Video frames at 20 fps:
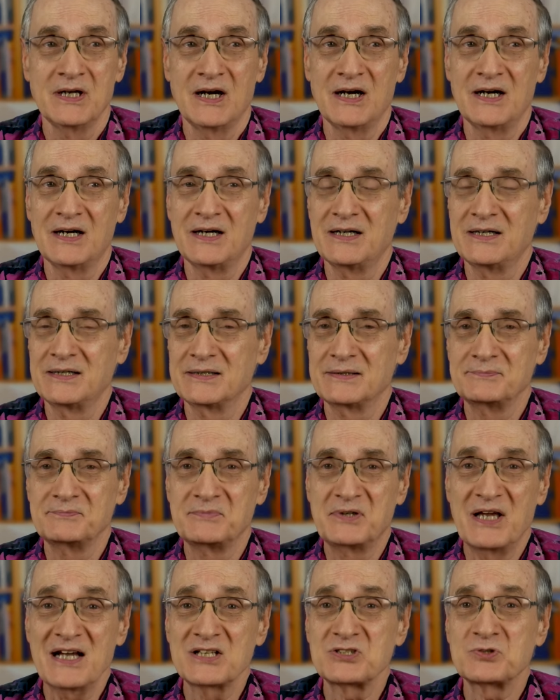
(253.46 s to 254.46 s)
uh,
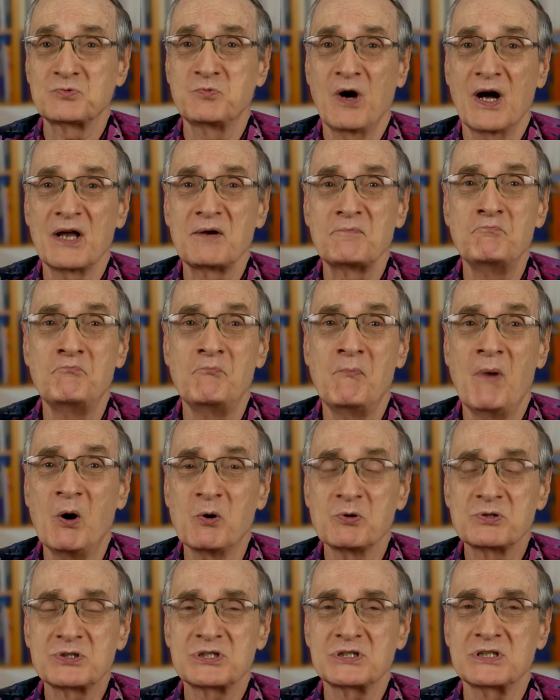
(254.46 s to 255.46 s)
guess what?
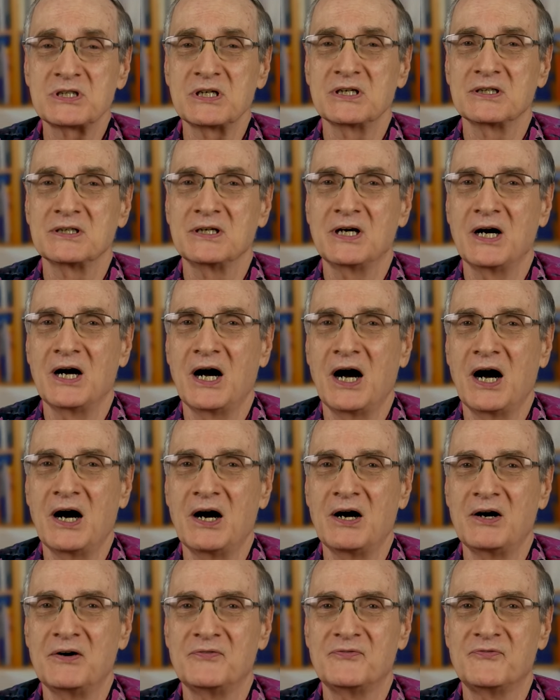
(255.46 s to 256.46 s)
Most
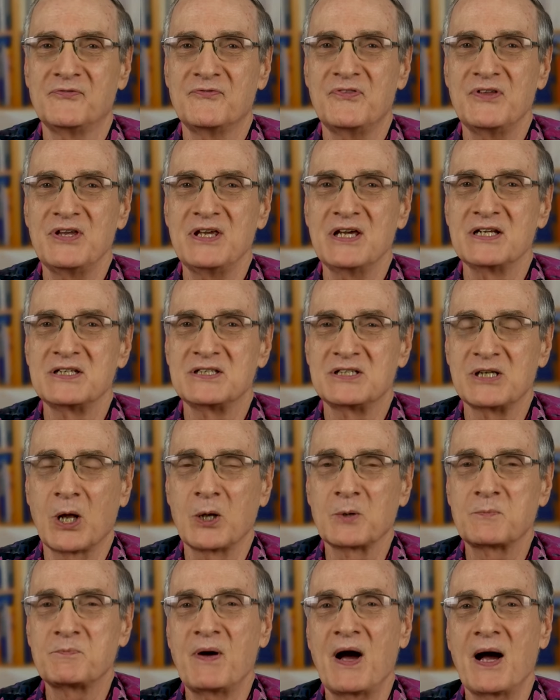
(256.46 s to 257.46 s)
of the
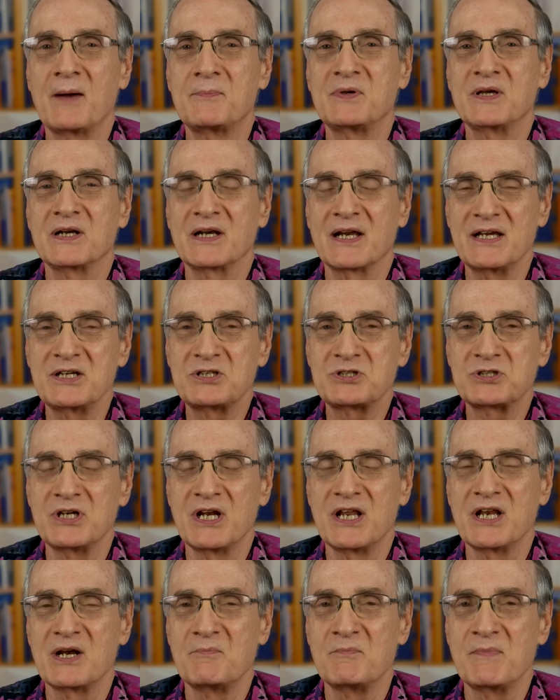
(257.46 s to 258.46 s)
adult
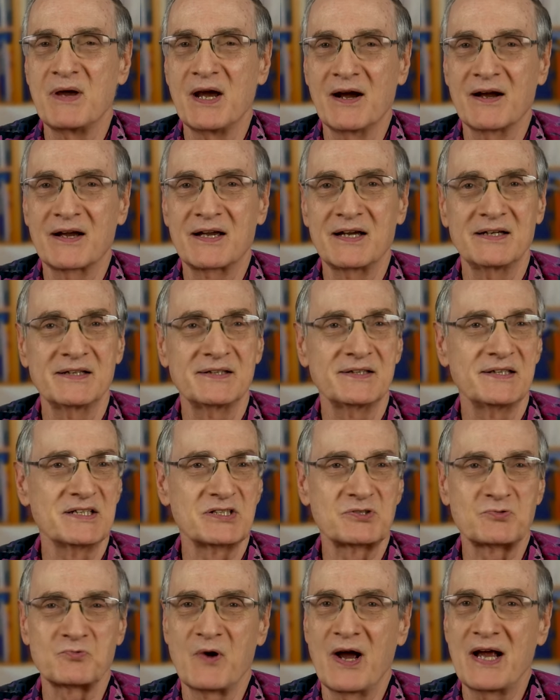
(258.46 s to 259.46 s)
population in America
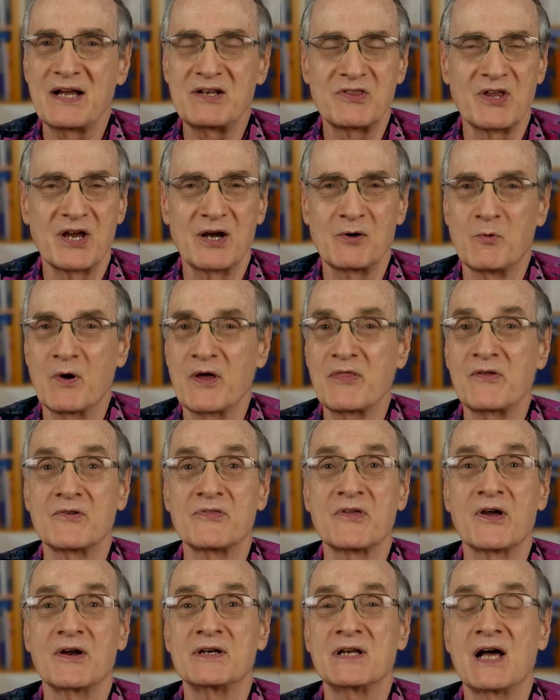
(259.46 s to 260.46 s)
is right there,
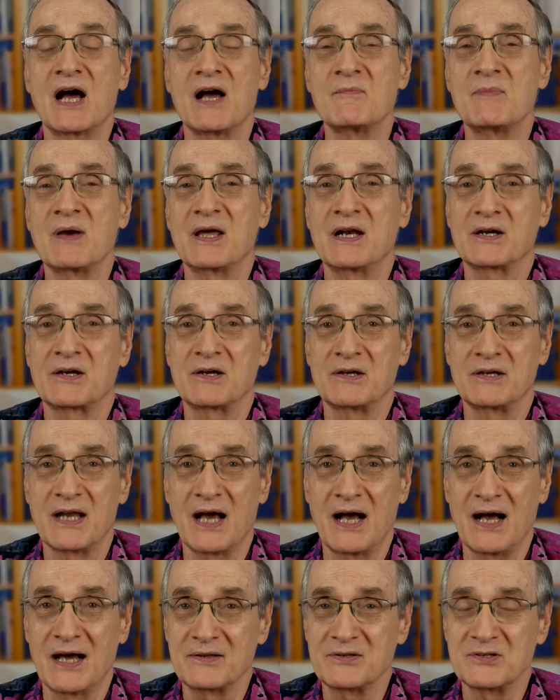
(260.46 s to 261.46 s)
whether they're diabetic or
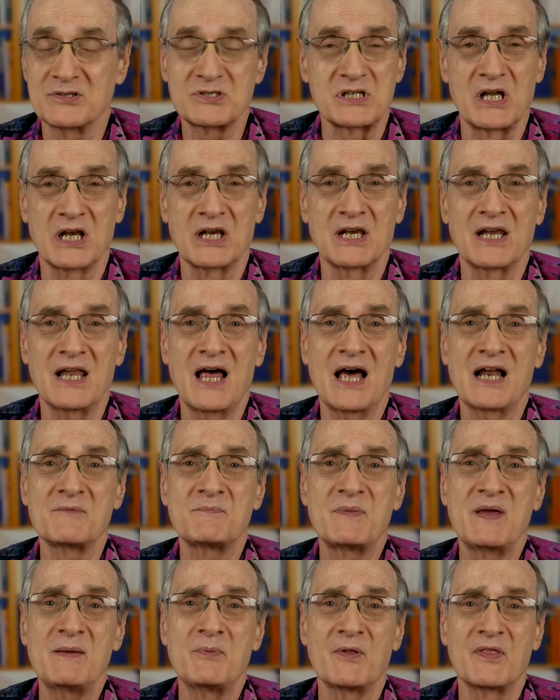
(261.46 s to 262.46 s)
not. There's a lot
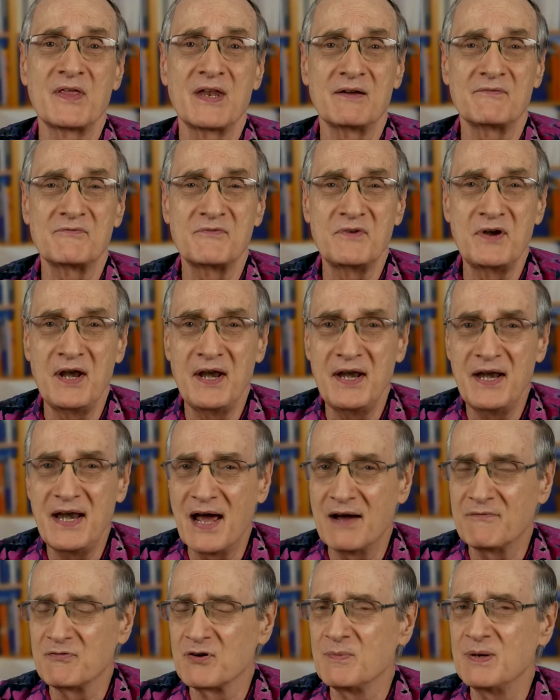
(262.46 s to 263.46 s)
of people that have
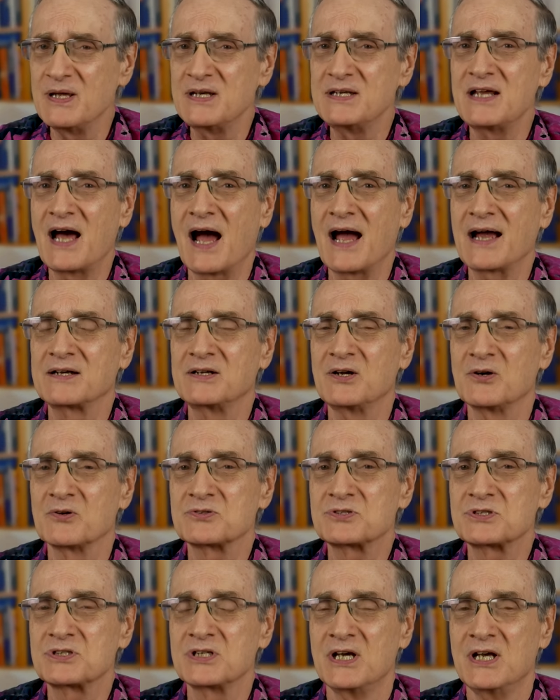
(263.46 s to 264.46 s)
never been
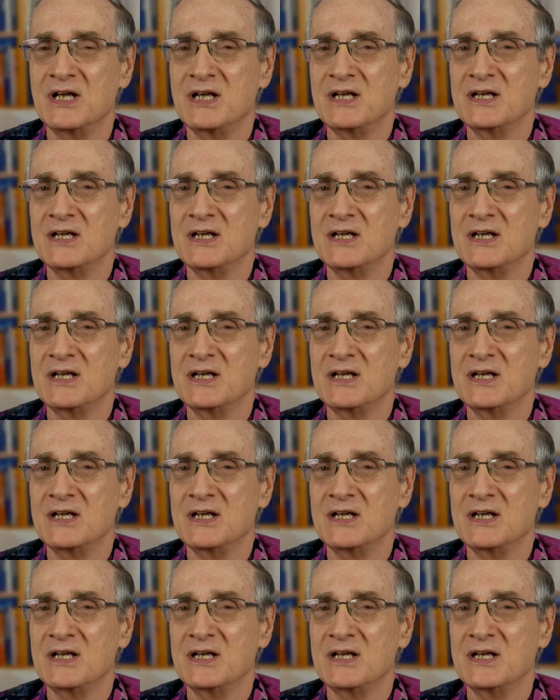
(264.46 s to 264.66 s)
diagnosed